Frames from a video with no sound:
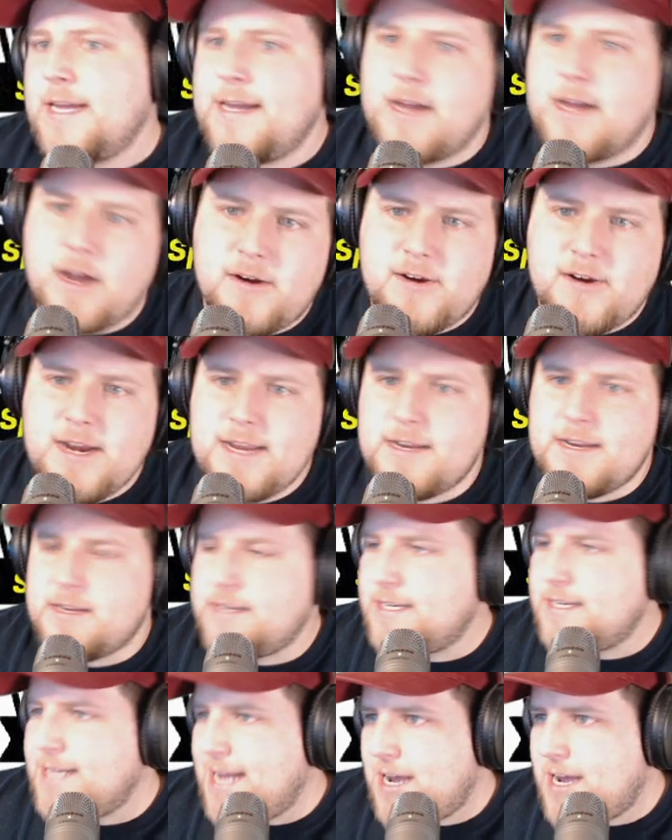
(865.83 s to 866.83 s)
All right,
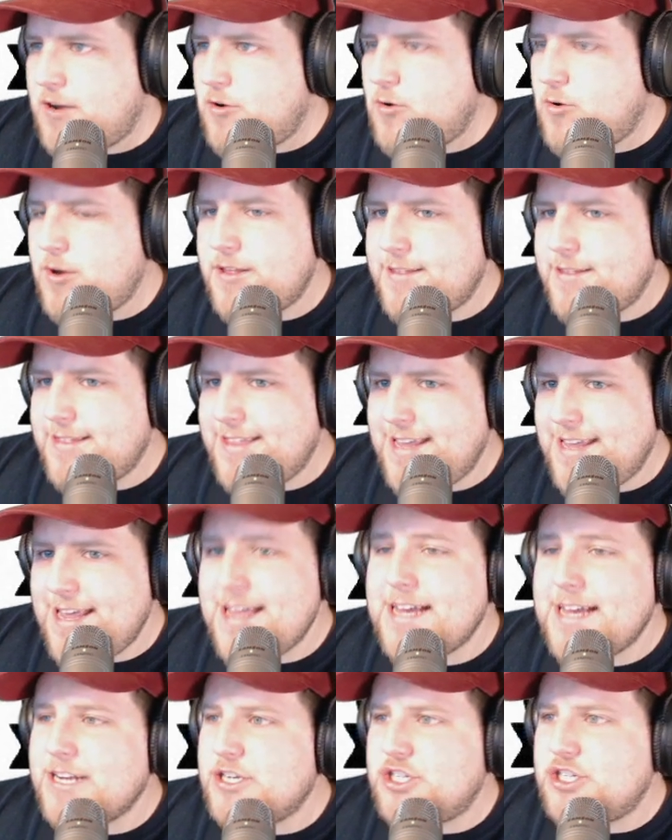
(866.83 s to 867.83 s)
now
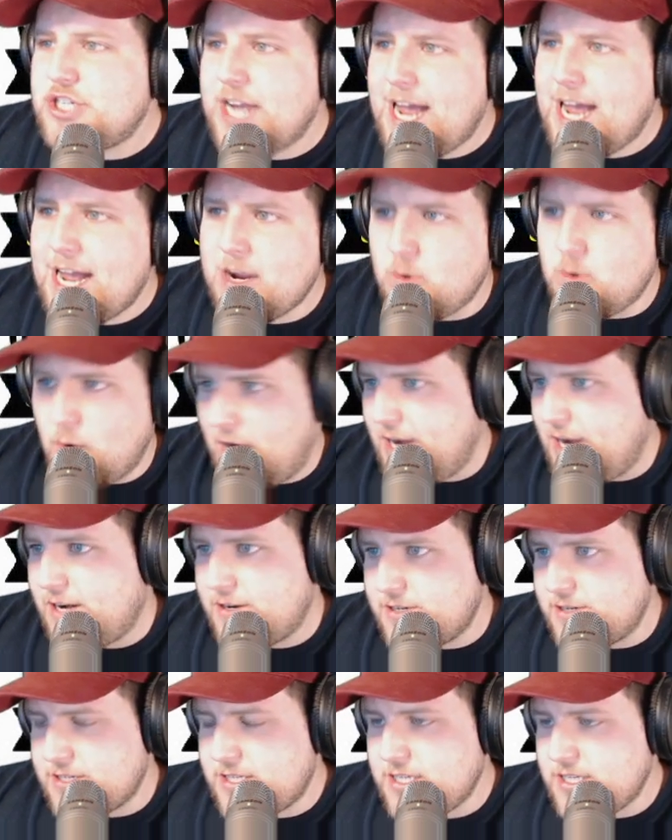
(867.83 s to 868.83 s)
the
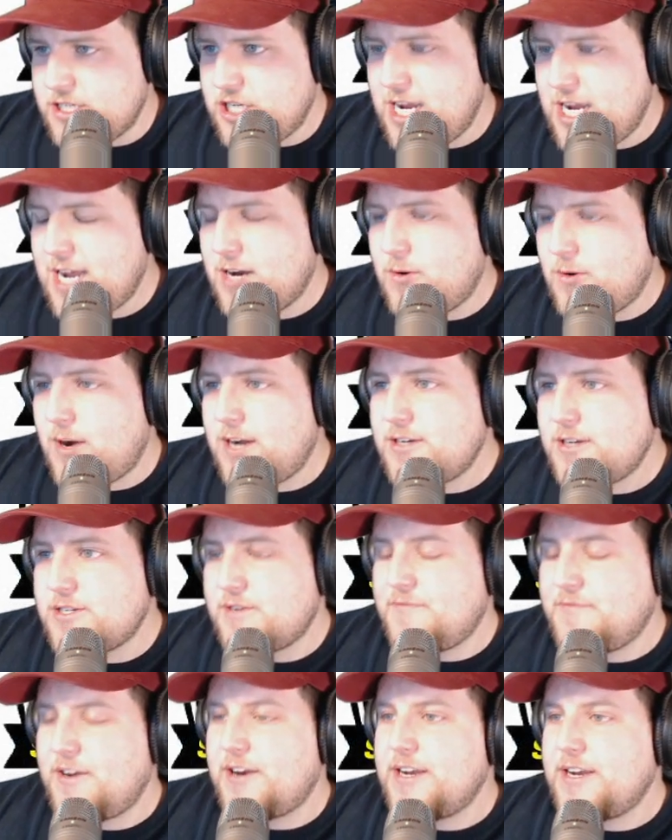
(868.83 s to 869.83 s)
Jaguars. The Jaguars
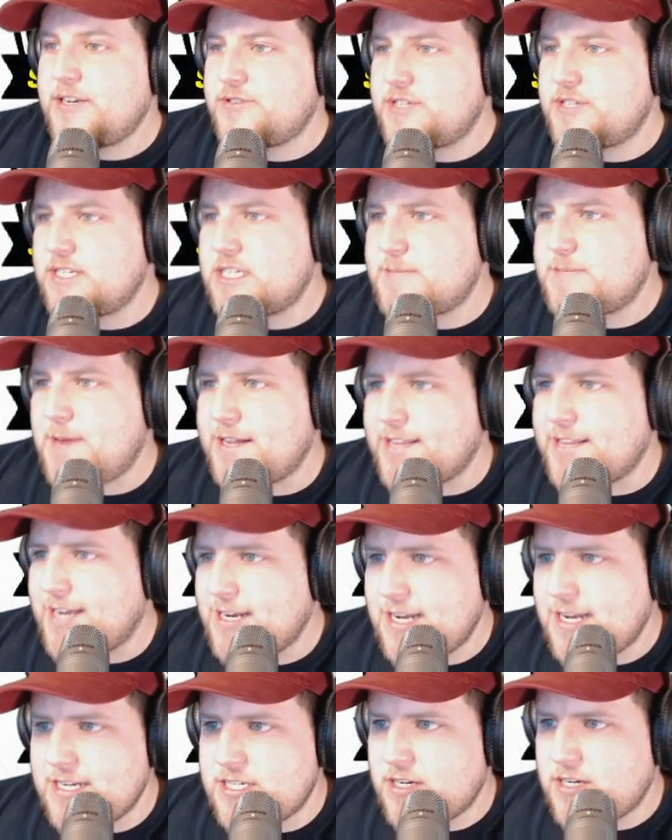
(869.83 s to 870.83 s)
are a very interesting spot. They
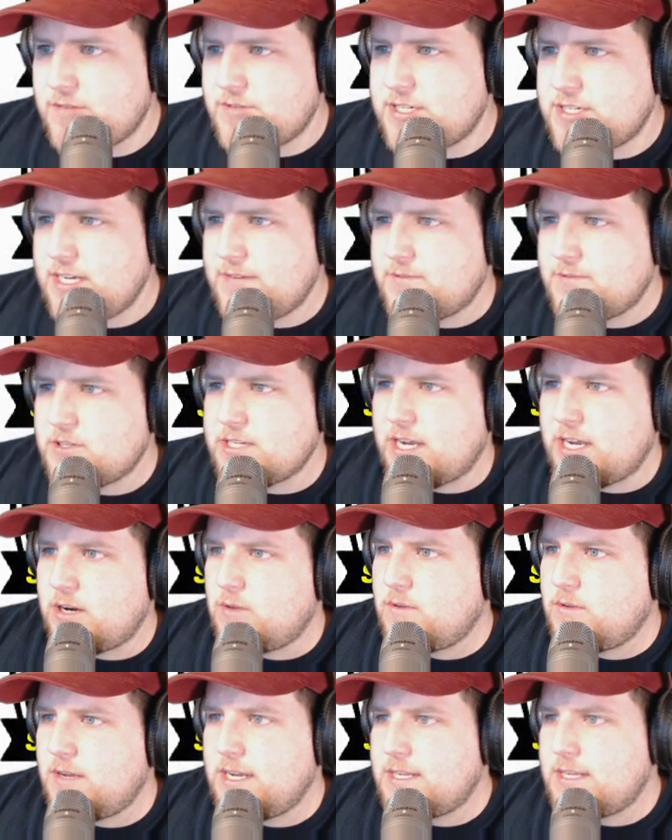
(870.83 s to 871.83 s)
got nice young receivers. I
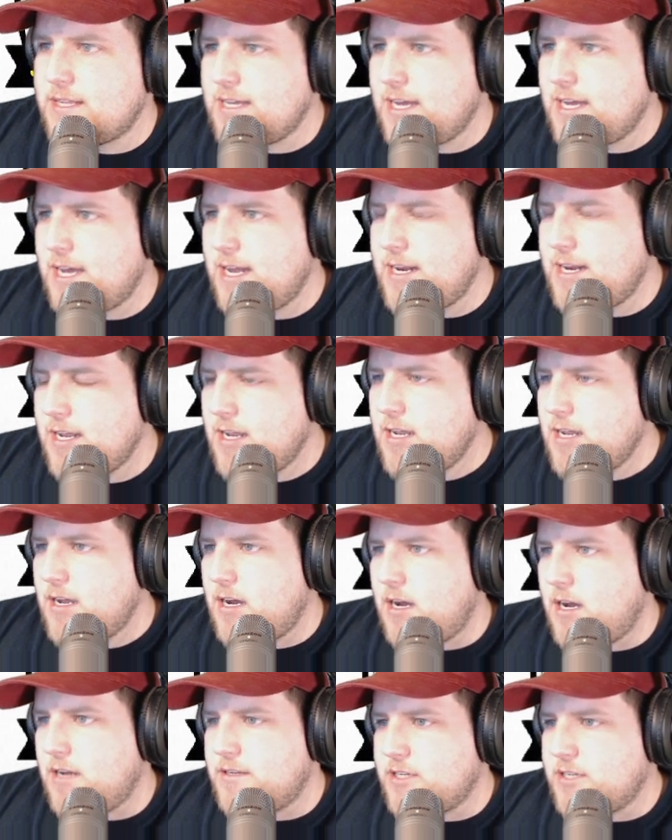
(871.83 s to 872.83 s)
don't like that
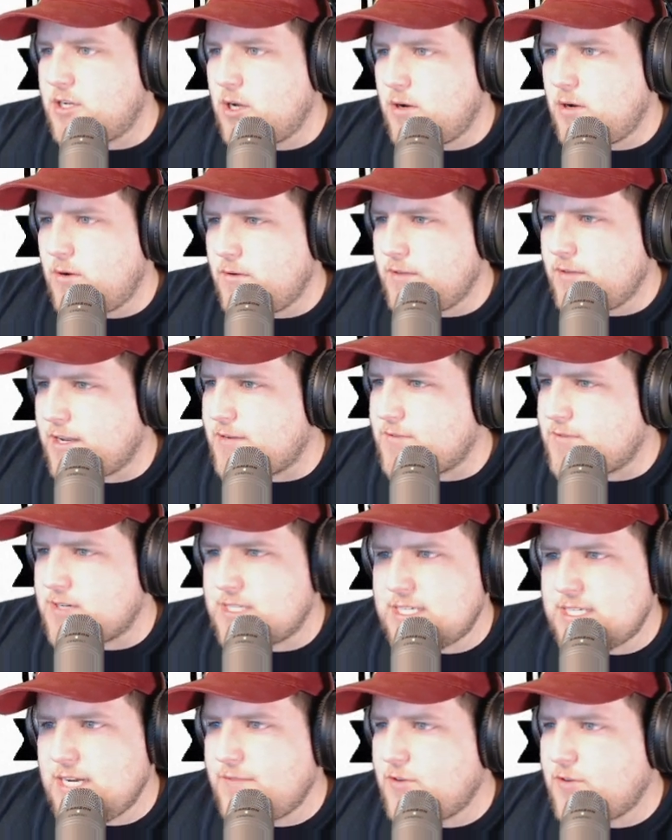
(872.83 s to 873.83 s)
to go like a
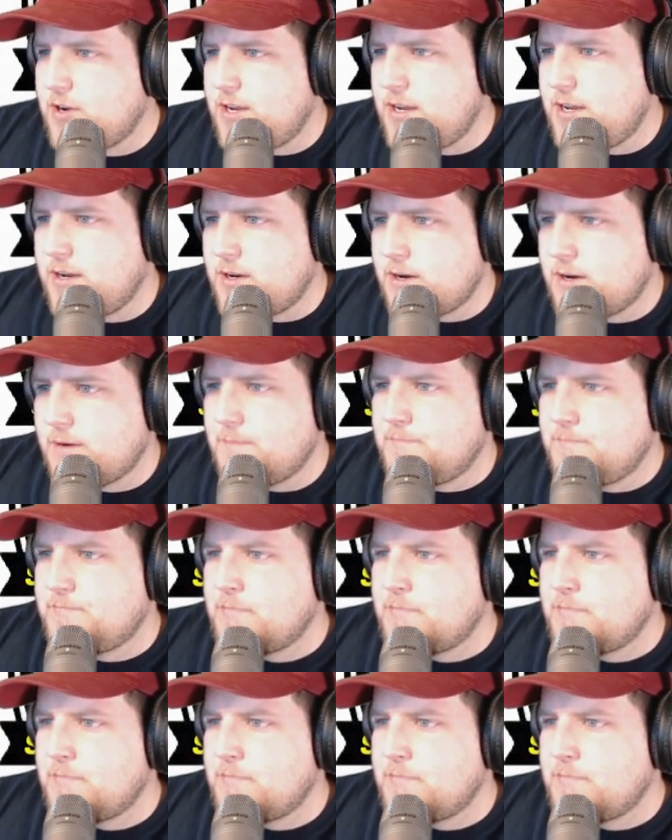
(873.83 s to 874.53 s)
receiver here.